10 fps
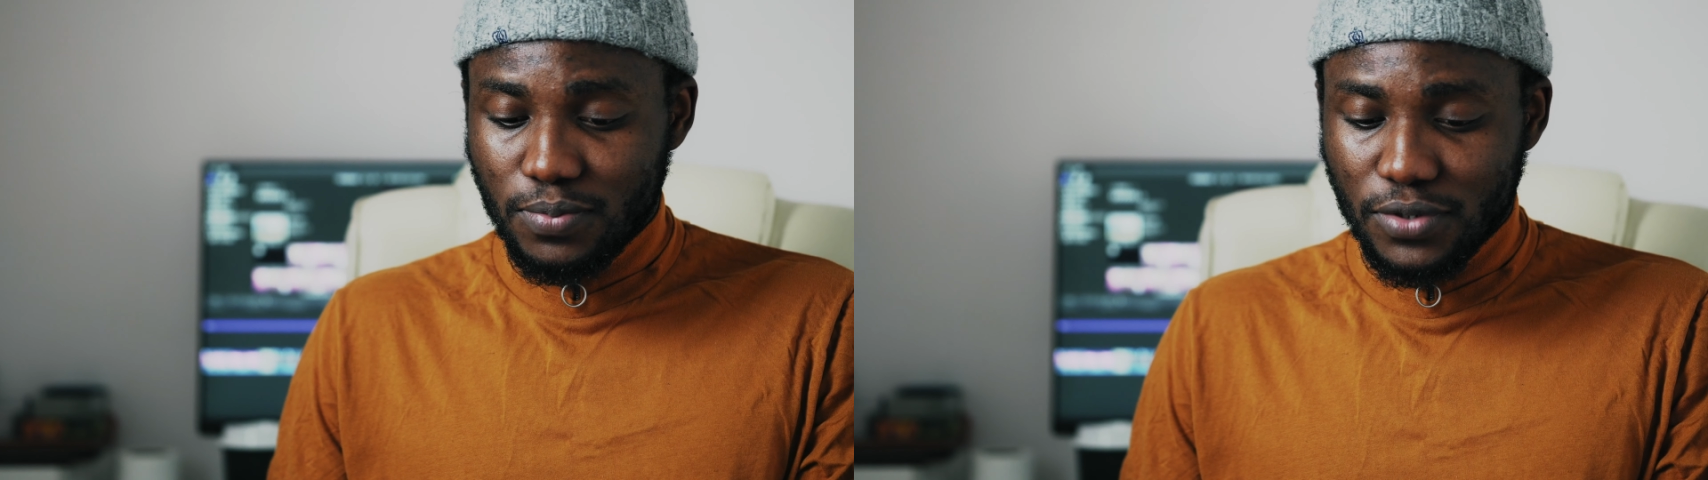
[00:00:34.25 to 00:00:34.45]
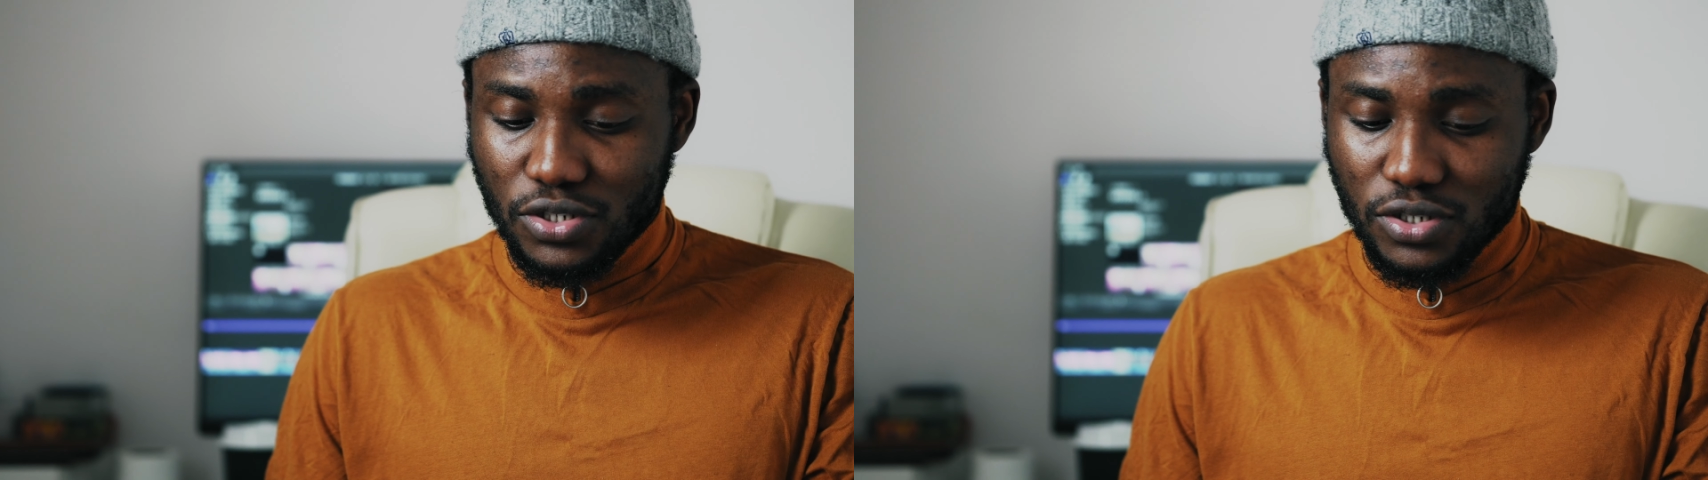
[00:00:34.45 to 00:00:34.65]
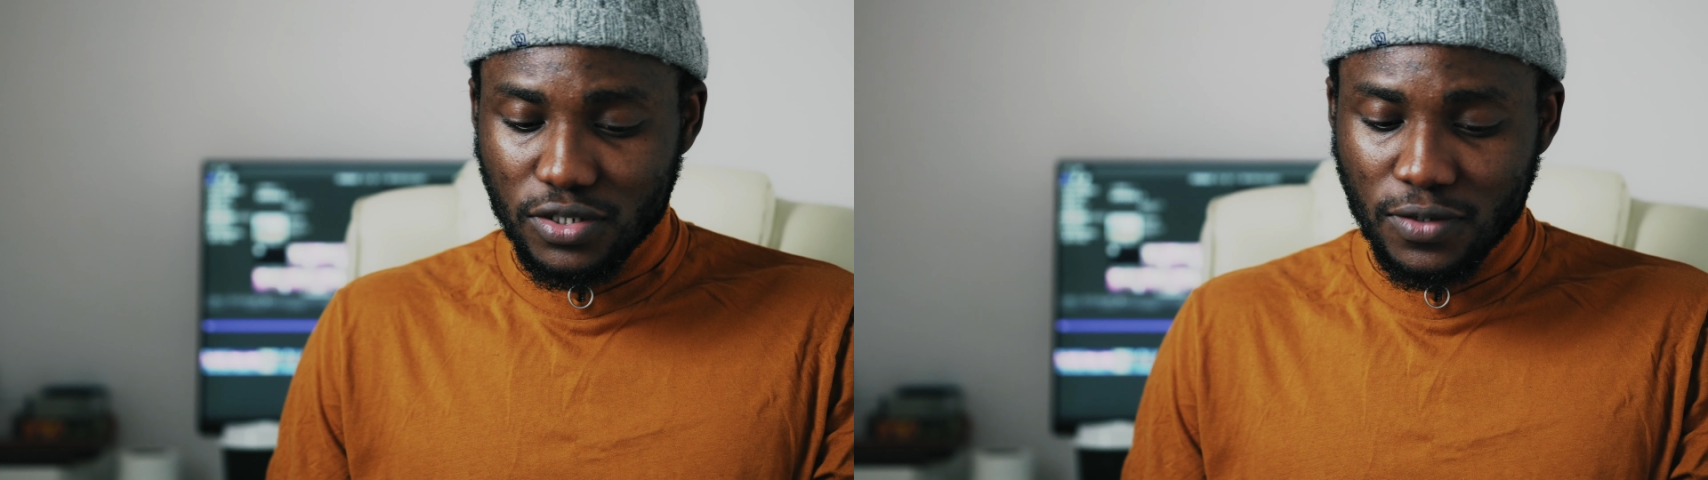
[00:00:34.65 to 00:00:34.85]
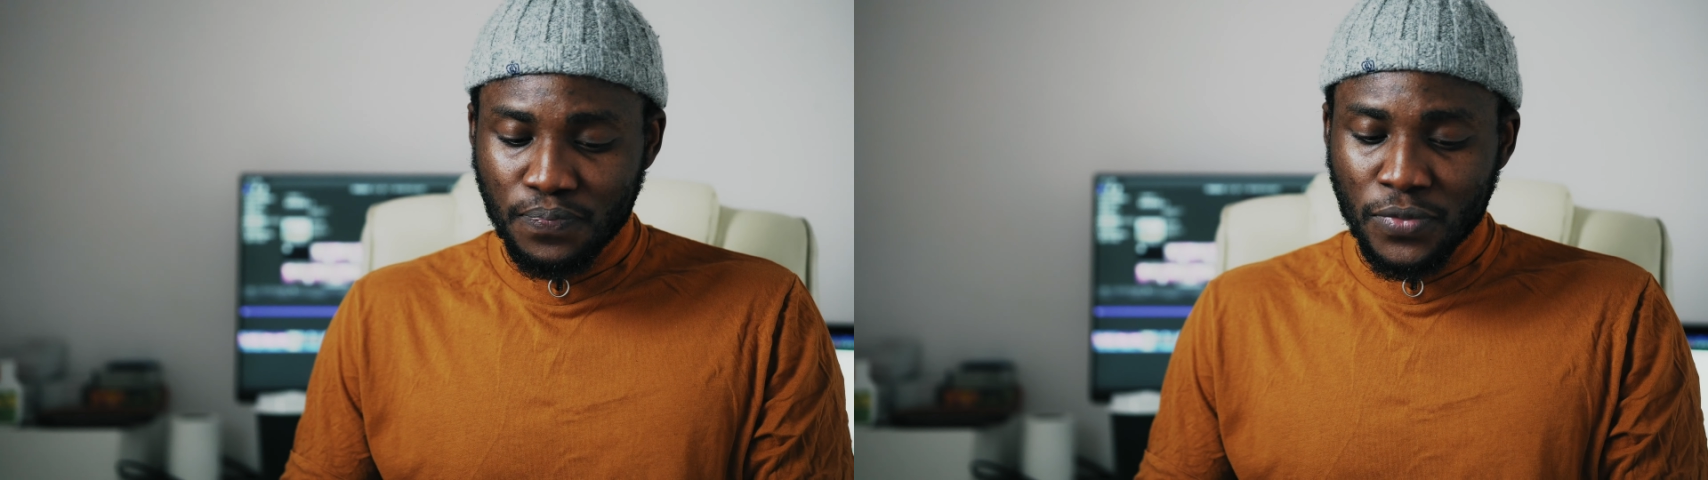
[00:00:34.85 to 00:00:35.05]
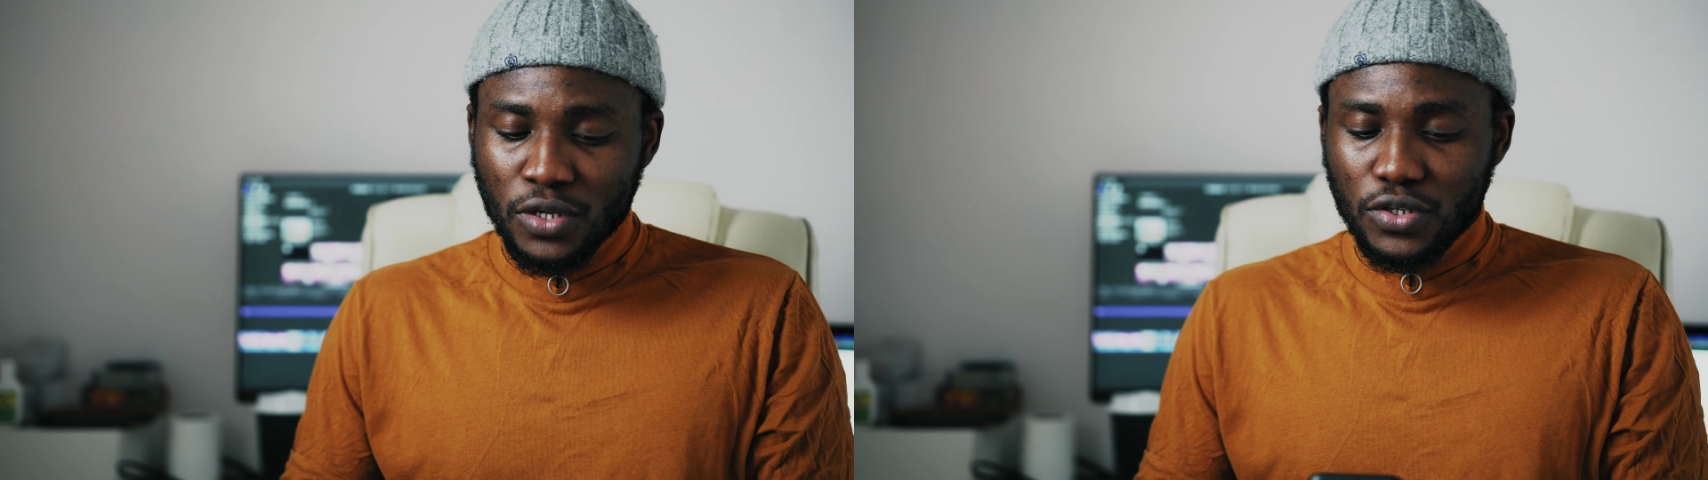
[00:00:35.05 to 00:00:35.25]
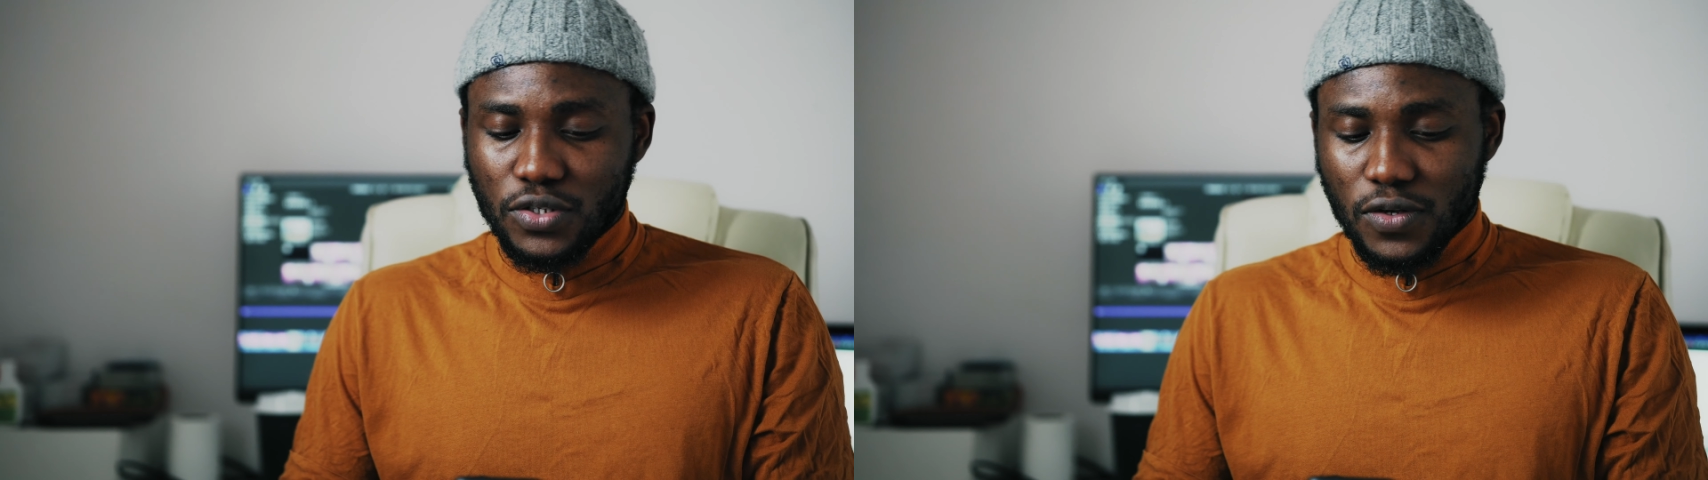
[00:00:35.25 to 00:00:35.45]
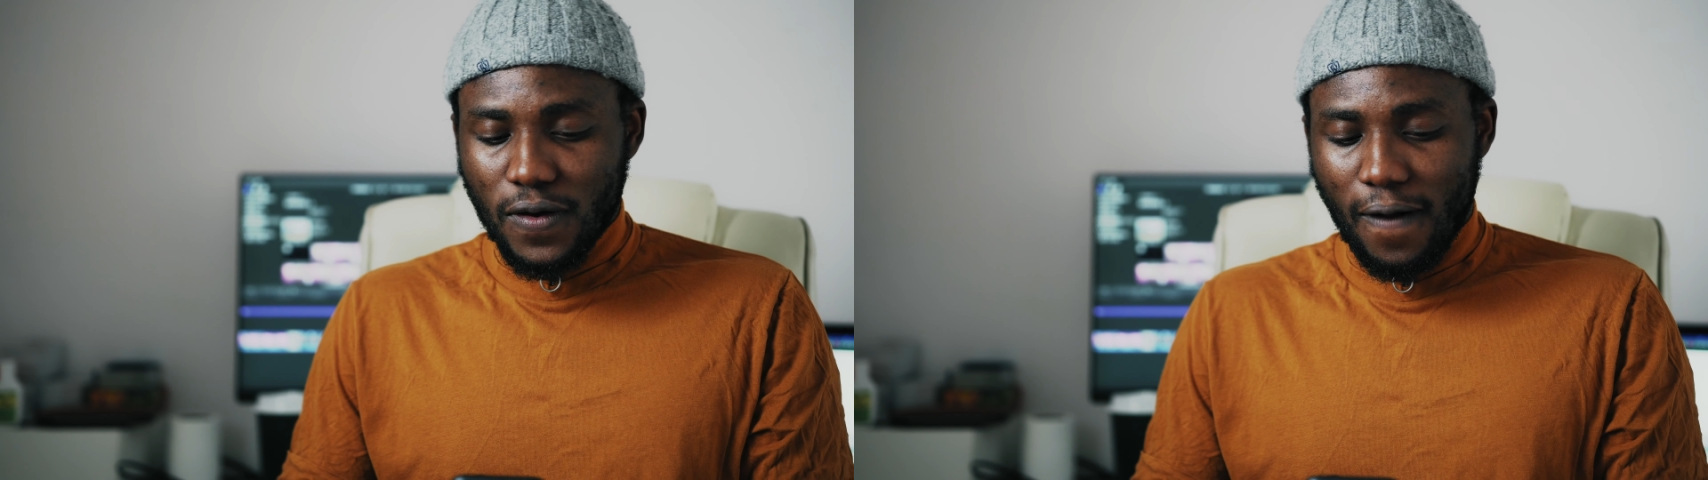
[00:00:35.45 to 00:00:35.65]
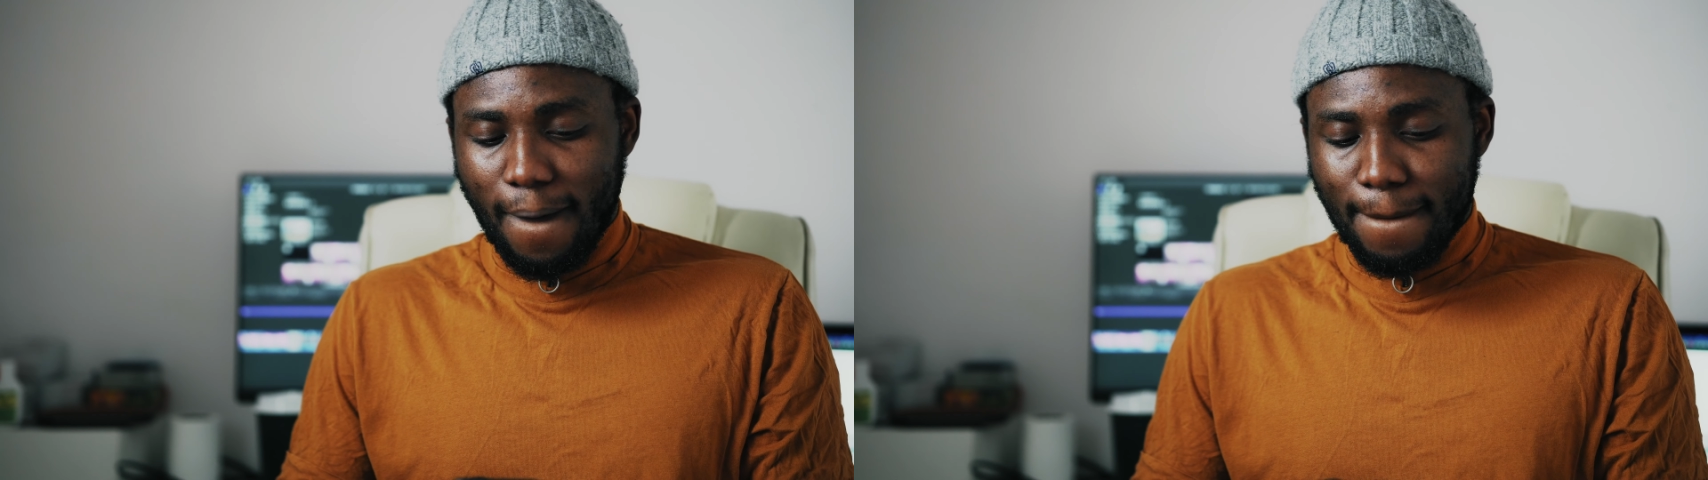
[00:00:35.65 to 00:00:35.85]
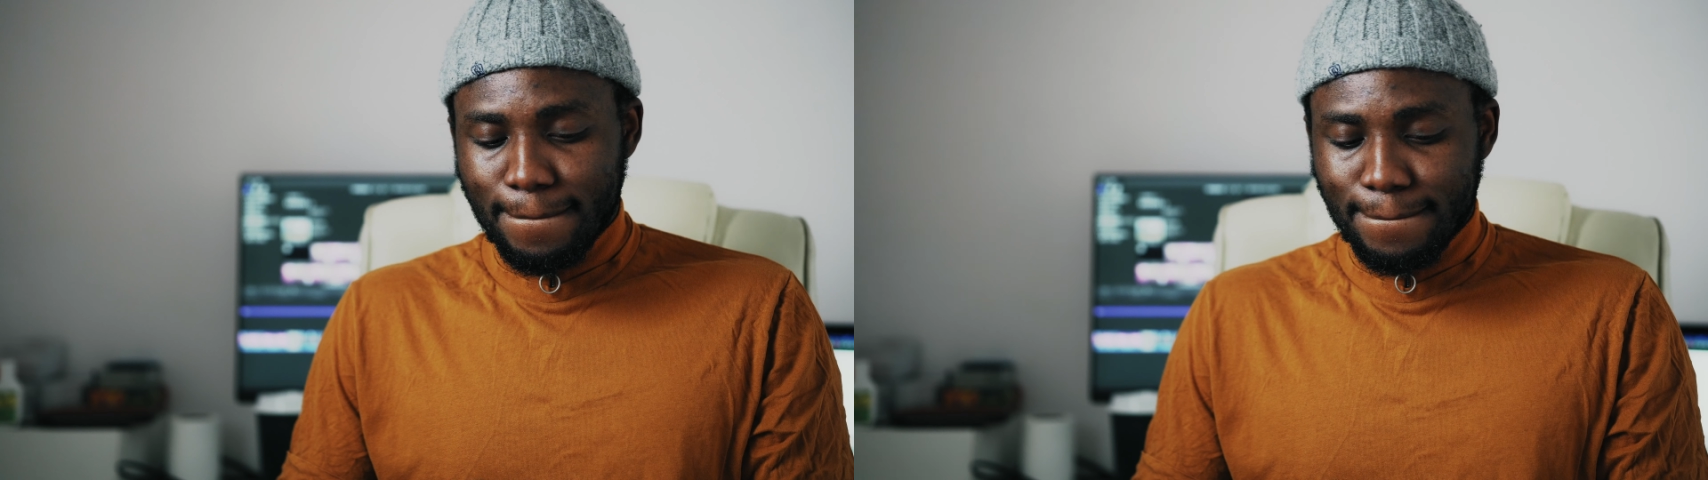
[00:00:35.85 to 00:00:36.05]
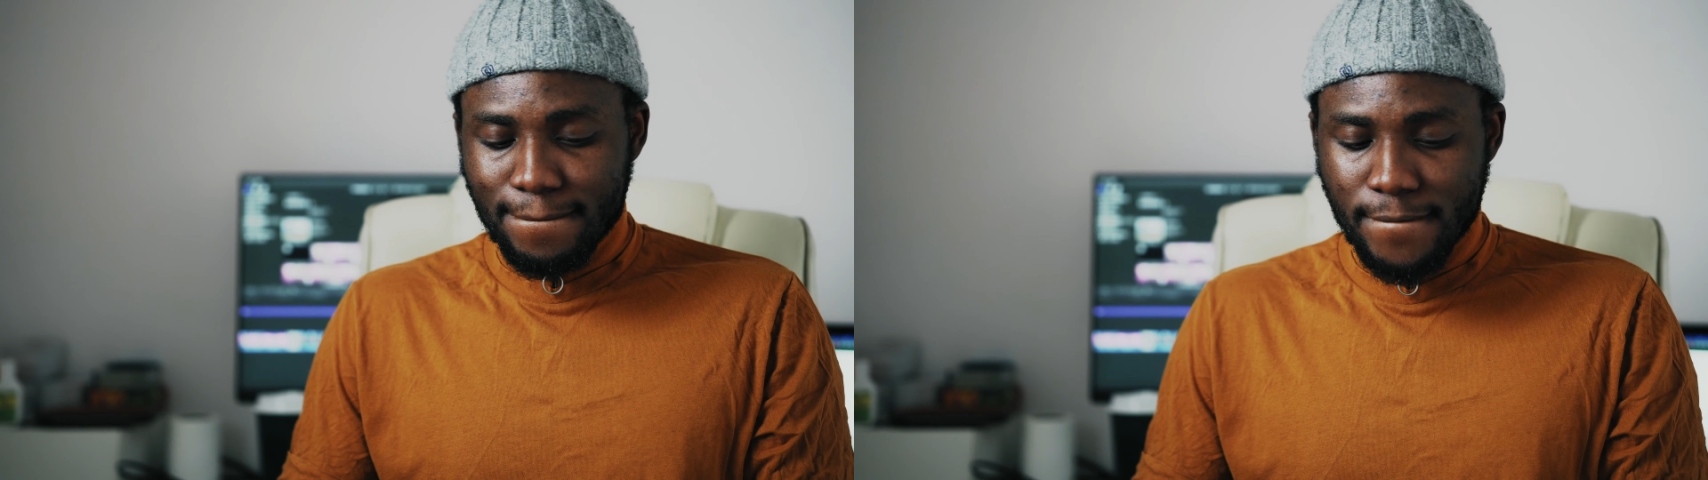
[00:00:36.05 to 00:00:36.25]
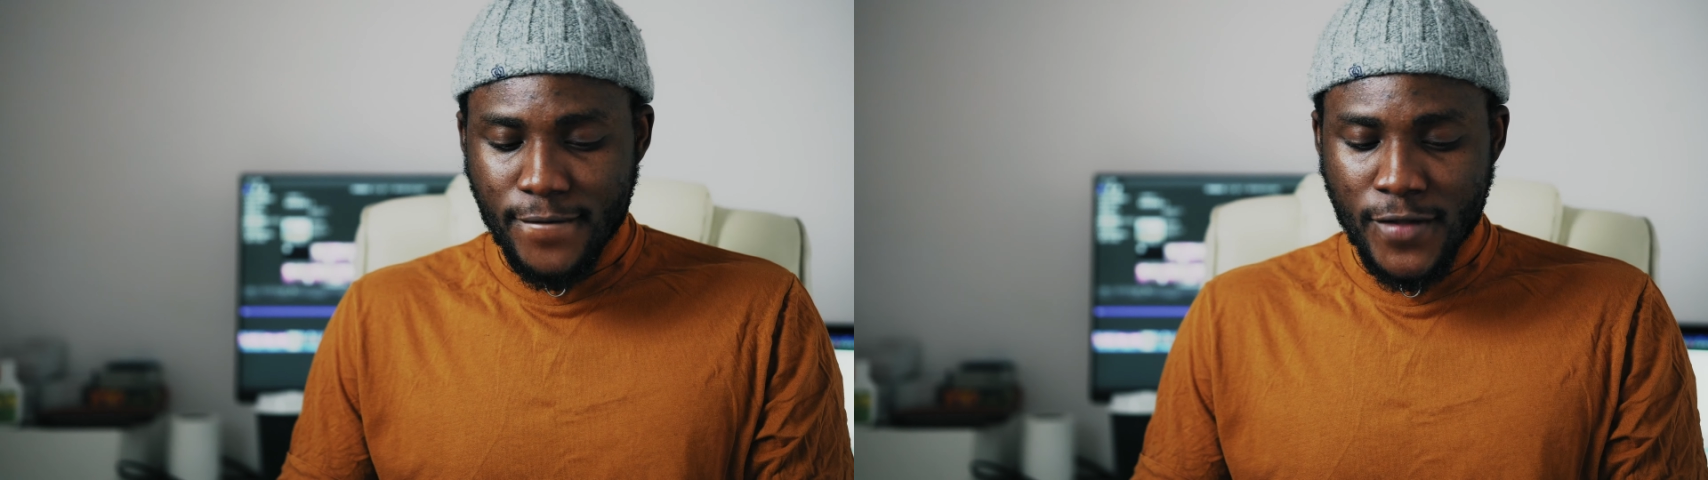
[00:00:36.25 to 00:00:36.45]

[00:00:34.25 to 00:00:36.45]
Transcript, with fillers: pictures so um